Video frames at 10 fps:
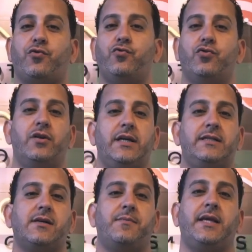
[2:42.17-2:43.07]
Googling
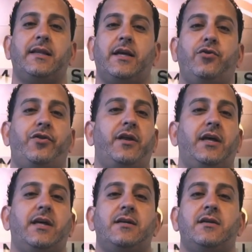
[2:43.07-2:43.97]
something that you
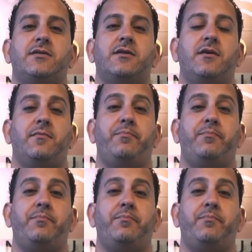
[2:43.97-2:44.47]
think is